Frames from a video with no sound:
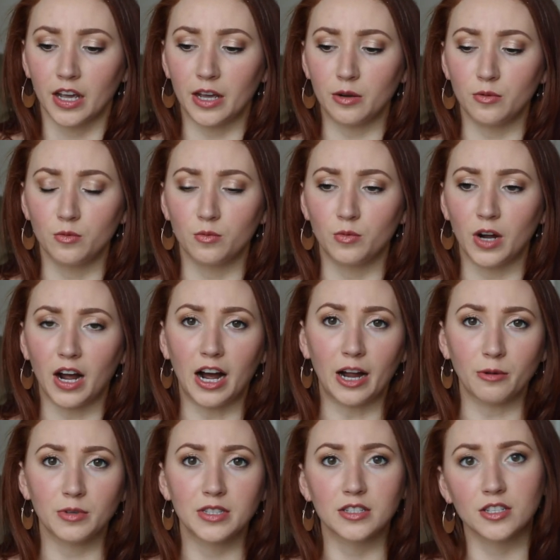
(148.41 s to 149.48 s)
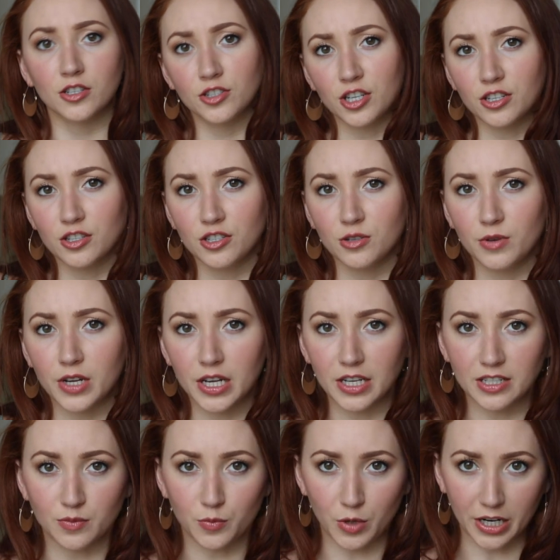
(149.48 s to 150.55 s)
and what I would suggest doing
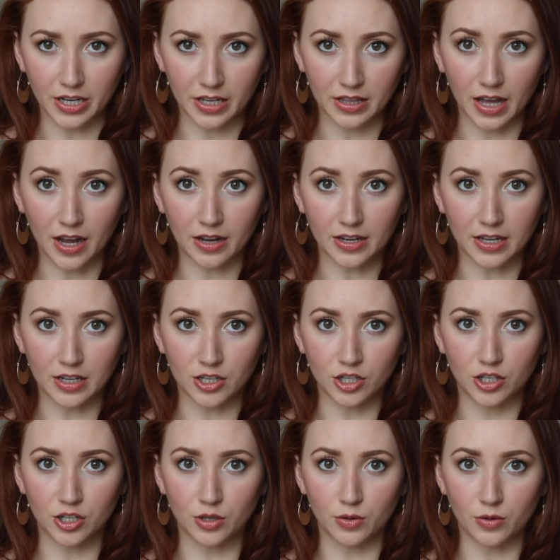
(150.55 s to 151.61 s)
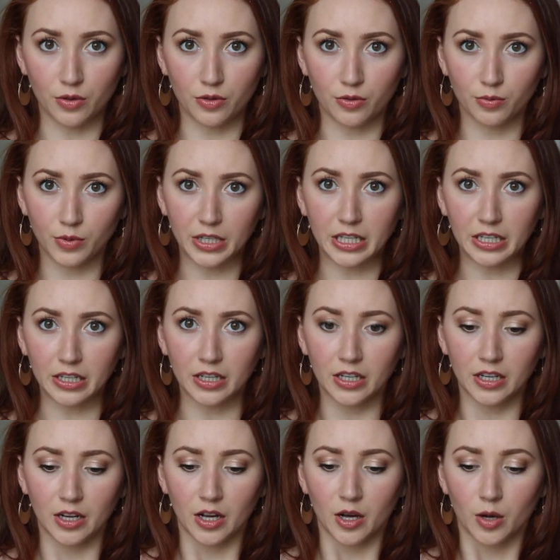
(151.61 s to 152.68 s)
is breaking that into 3
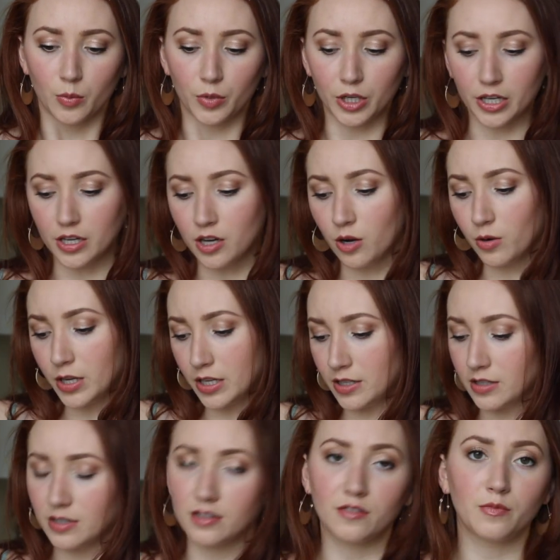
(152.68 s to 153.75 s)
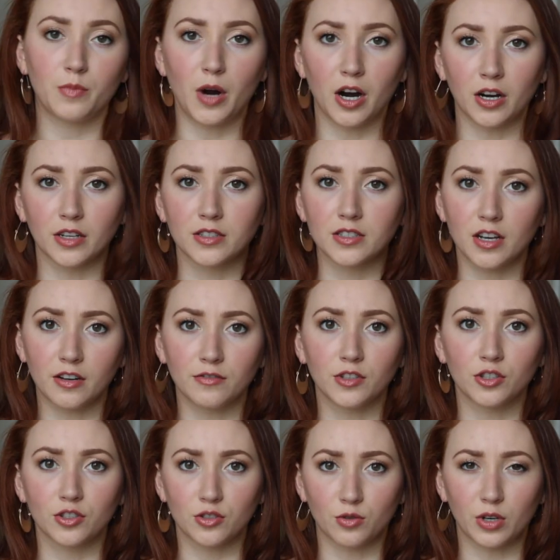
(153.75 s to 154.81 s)
pretty cohesive parts of
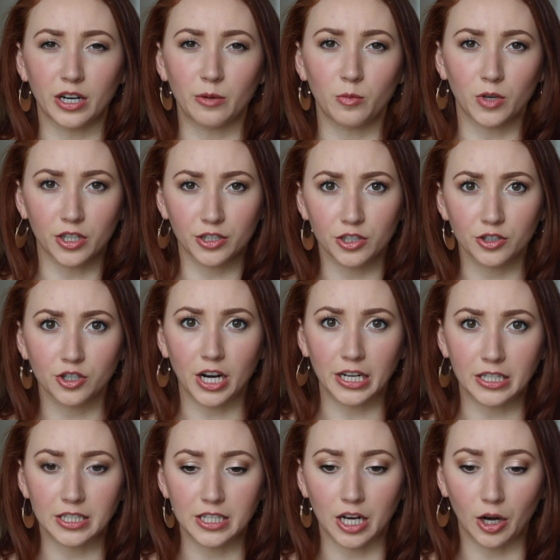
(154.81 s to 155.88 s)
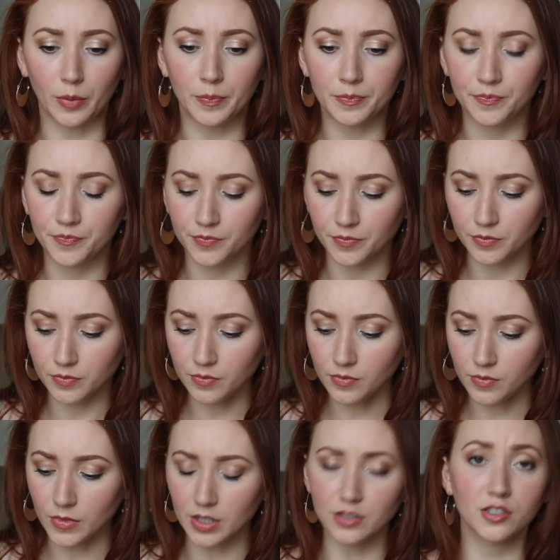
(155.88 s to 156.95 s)
your story and what you're trying to tell.
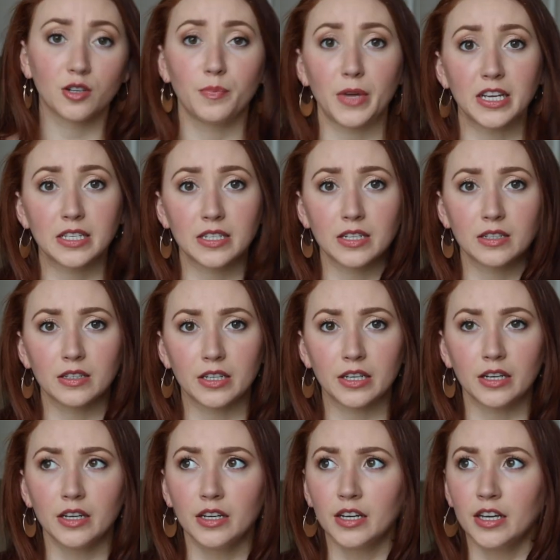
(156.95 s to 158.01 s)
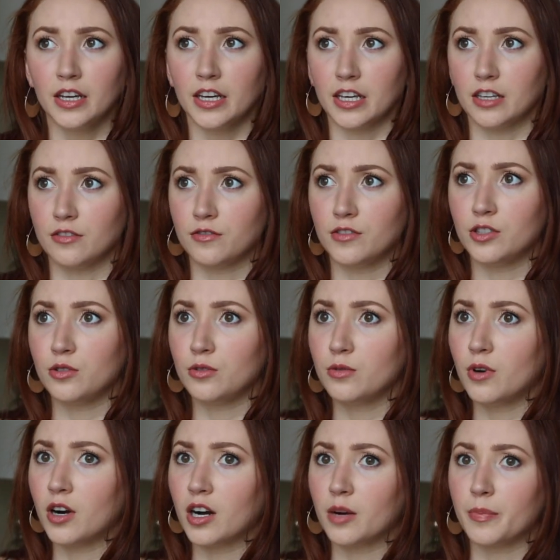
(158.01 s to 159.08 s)
So basically, if
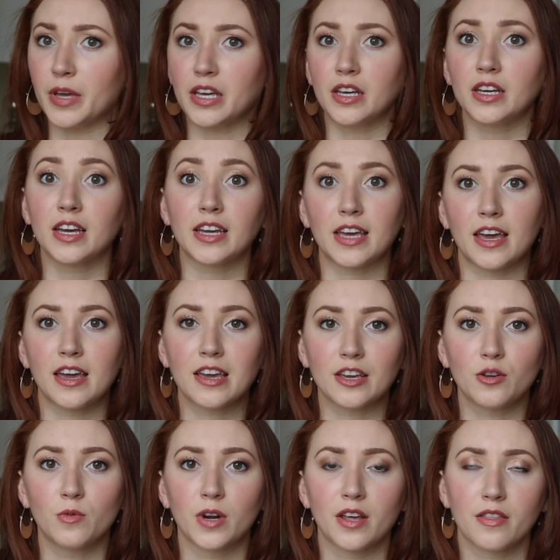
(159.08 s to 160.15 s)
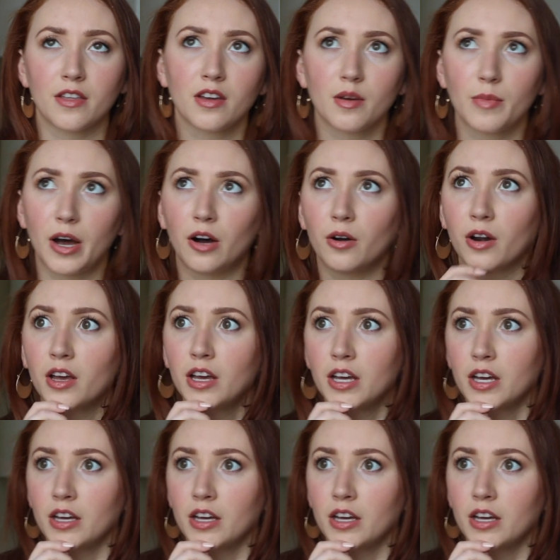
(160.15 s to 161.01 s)
you are baking a cake, you want to think about,